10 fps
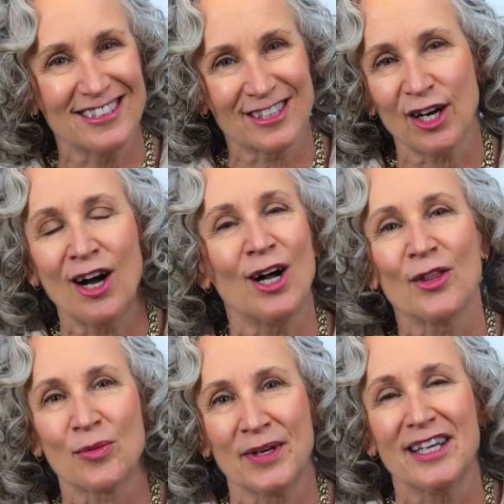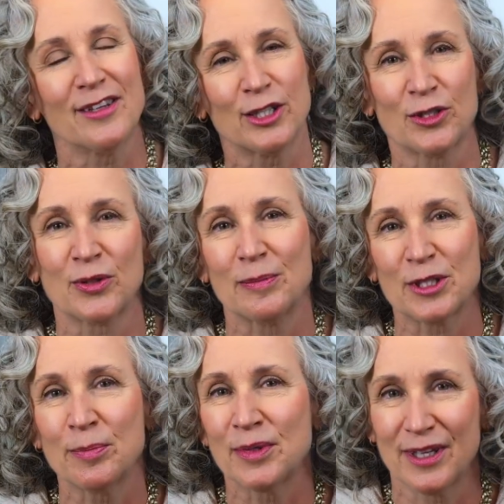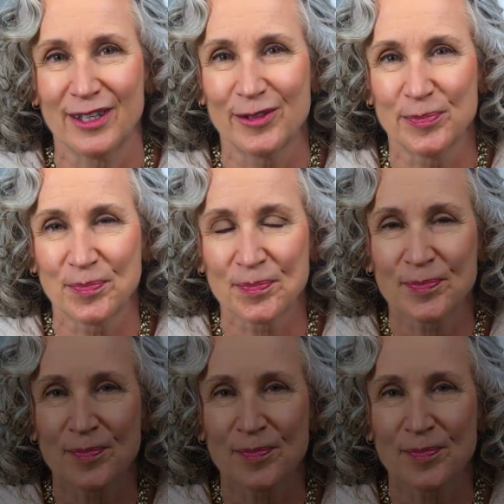links to all three in the description below.